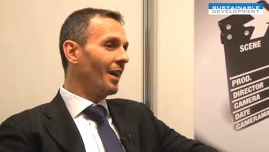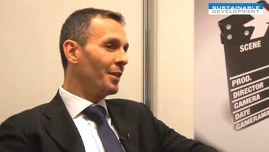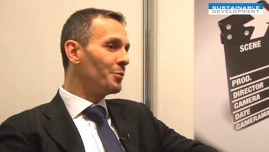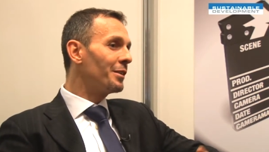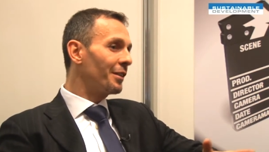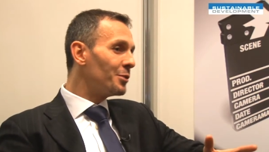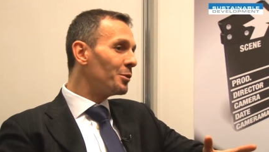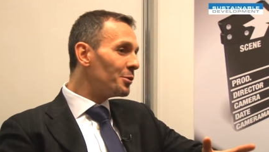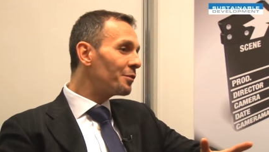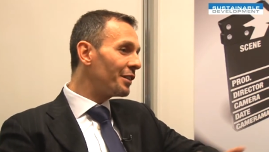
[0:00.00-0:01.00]
and you, you,
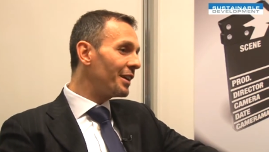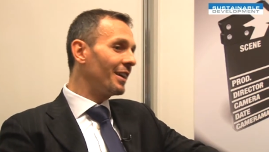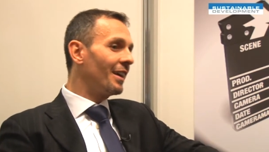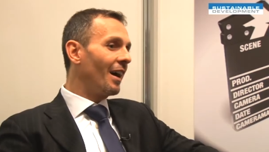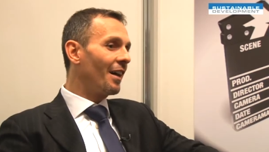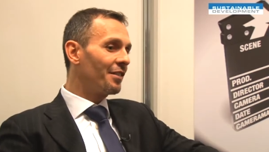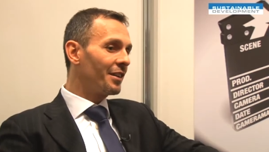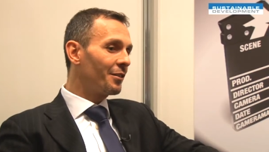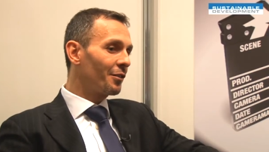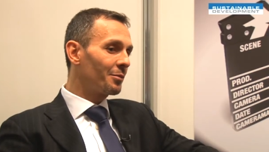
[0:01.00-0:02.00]
you, see, I
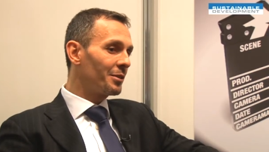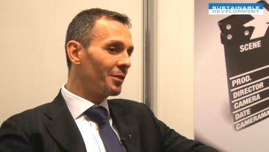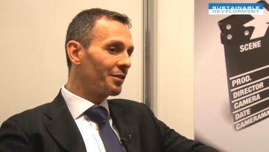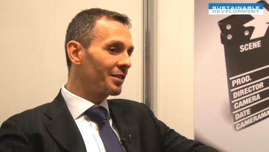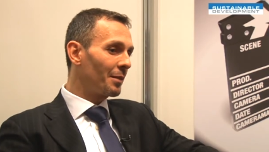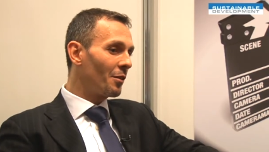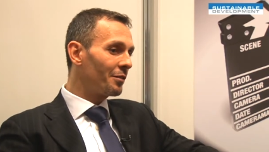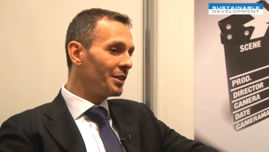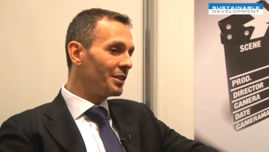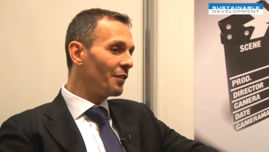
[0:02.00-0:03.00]
think also because some
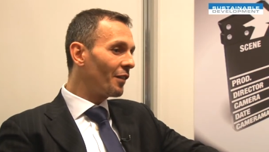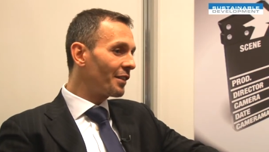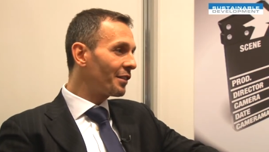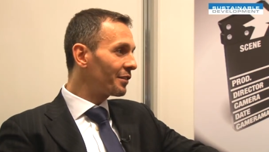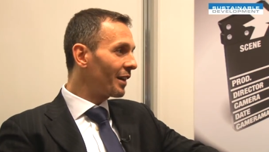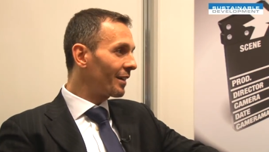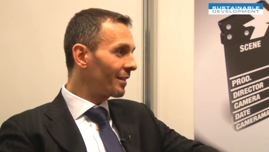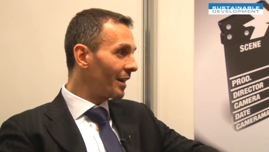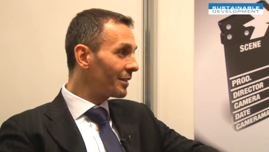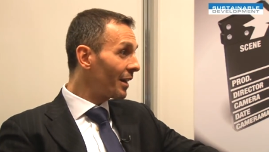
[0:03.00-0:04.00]
of the devices
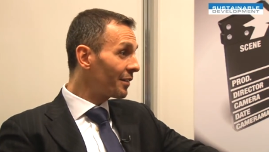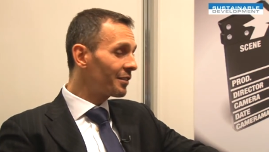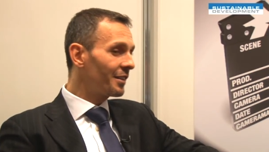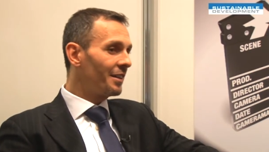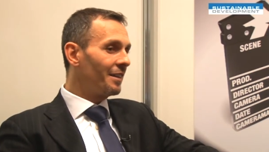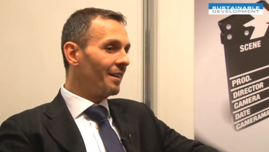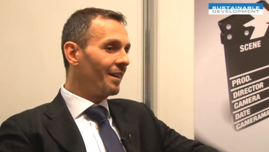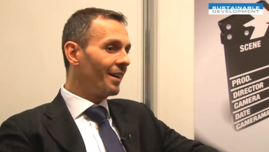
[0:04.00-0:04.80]
are around us, yeah.